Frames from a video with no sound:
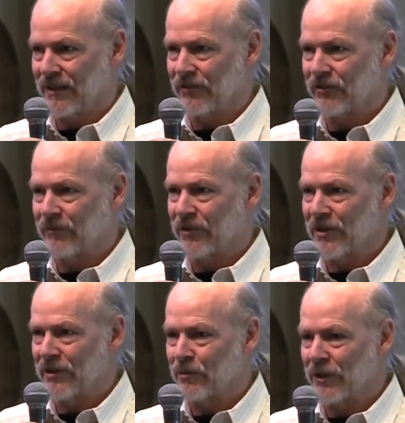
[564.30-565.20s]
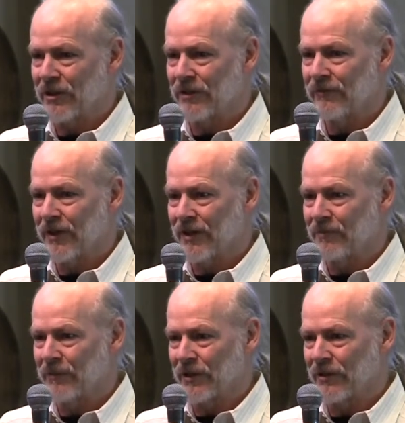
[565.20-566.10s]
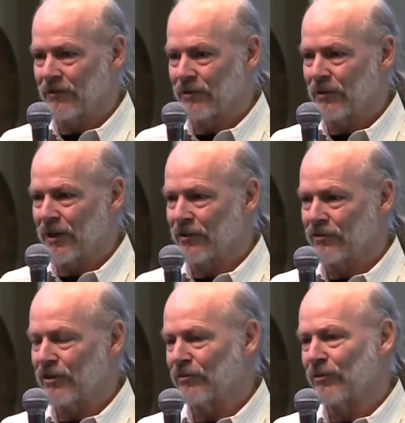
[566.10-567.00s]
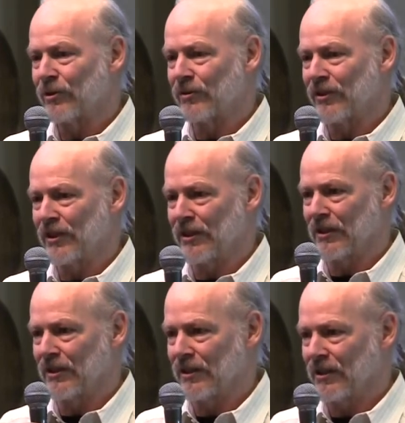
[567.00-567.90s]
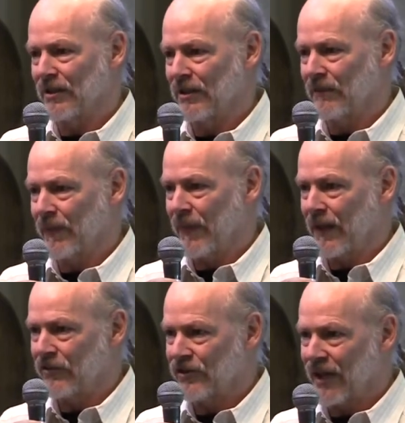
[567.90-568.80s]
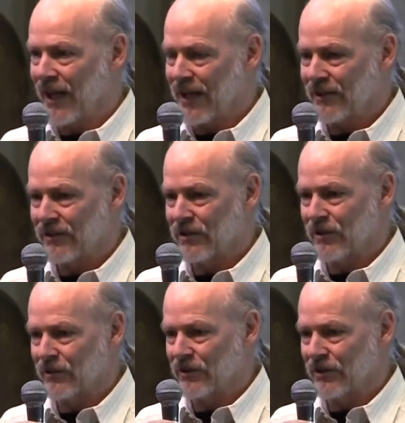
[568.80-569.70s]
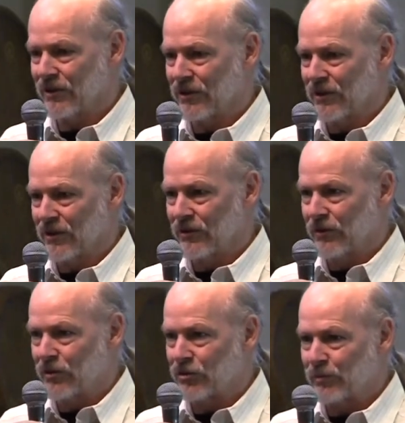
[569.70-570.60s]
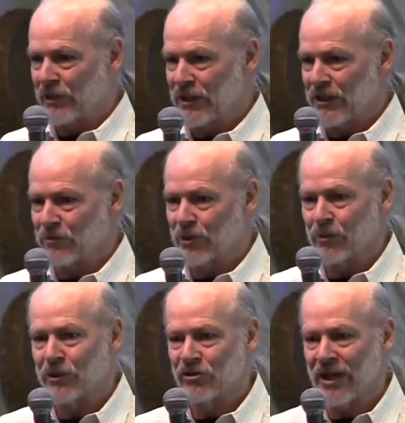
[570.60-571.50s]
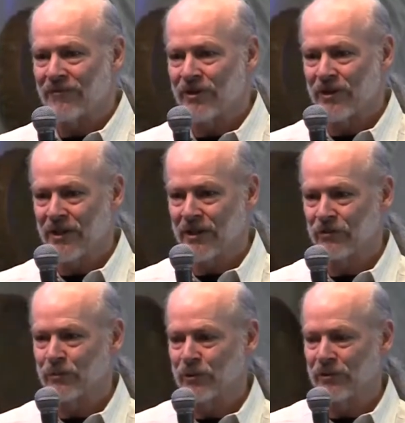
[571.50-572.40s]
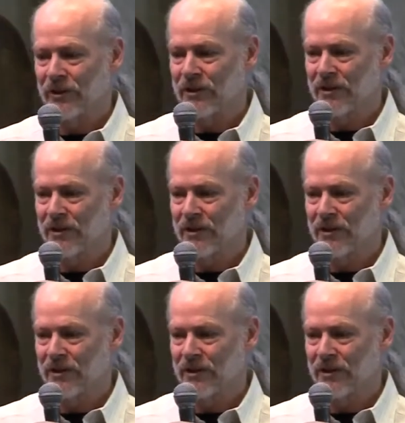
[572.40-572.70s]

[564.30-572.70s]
is something that we can develop in 2014 as an antidote to the speed with which everything is moving.